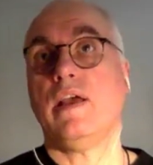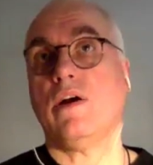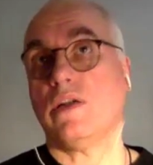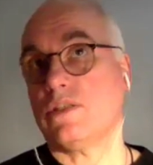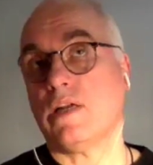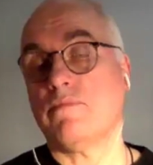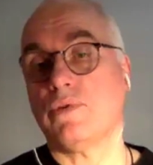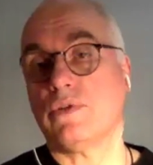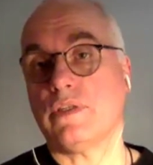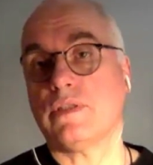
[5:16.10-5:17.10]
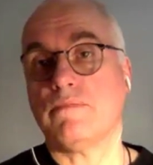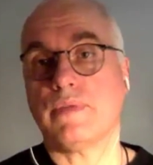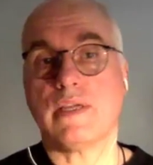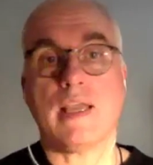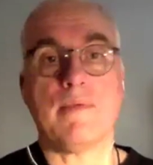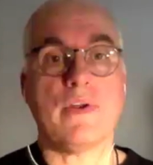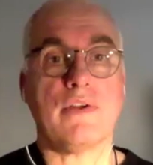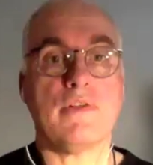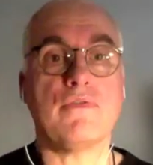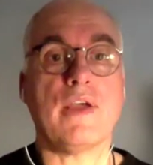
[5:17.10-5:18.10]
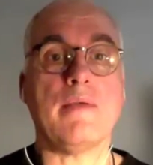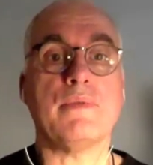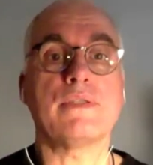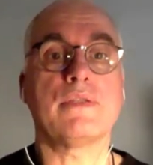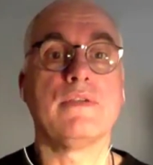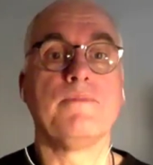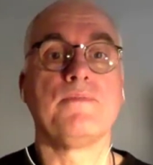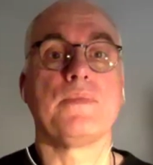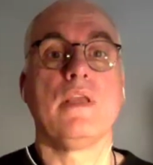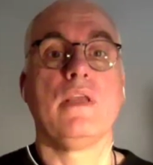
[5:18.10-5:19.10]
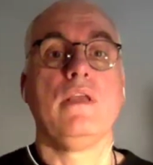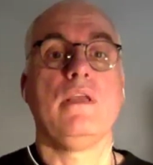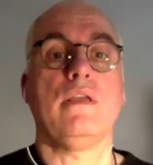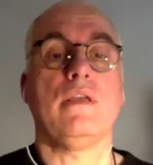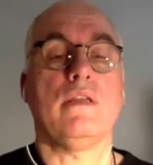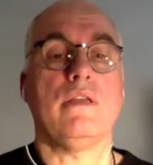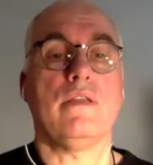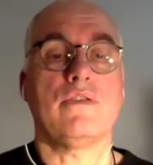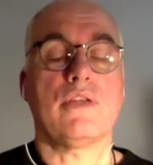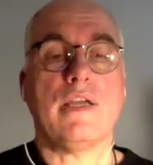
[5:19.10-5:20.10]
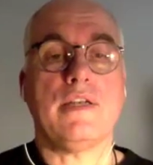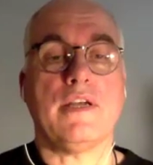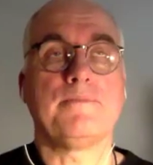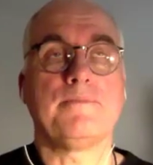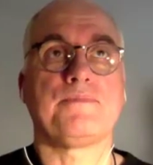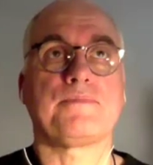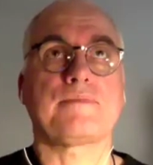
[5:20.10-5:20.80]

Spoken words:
or Chan Buddhism became very famous in China,